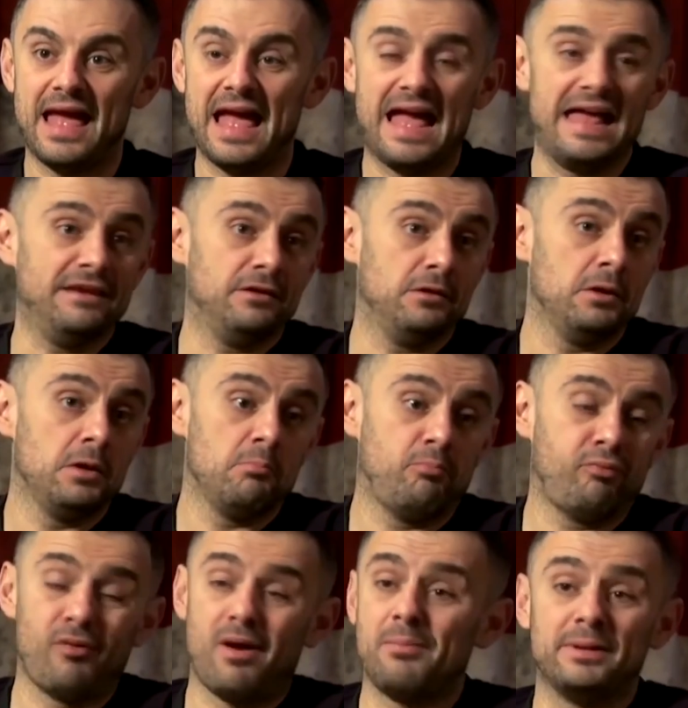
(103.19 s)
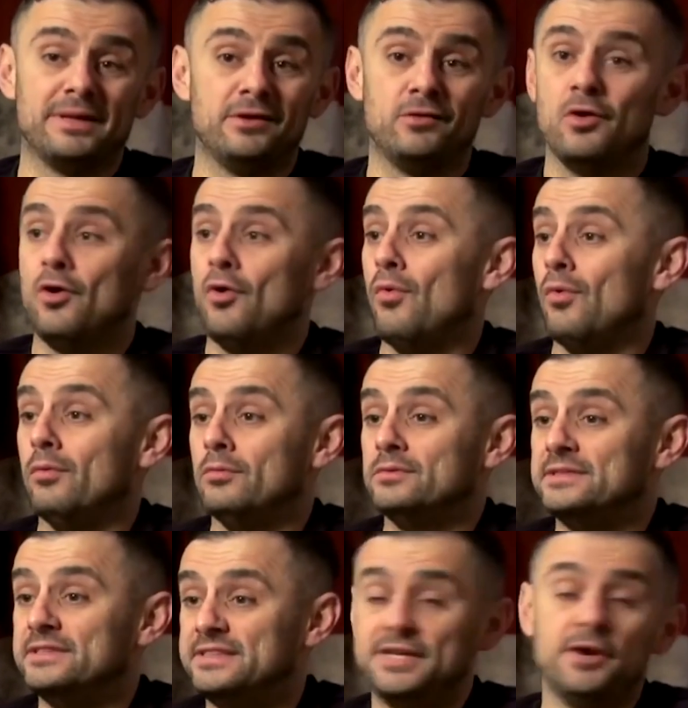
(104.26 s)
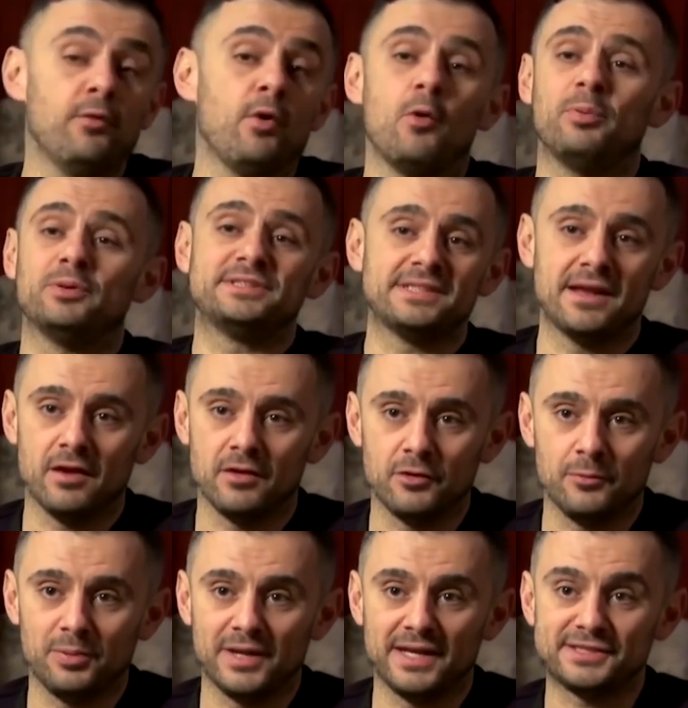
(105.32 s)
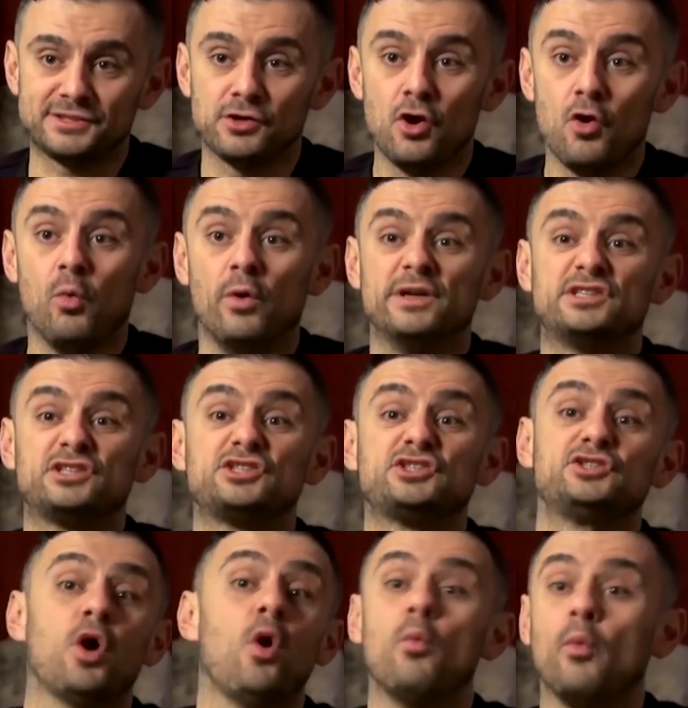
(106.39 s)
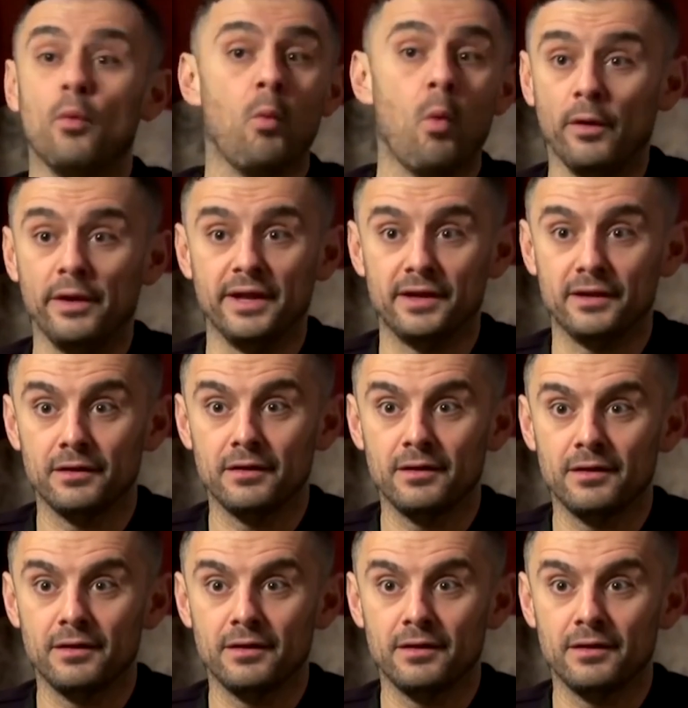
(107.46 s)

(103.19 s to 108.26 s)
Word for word: And probably 0% other place where it's so rewarded.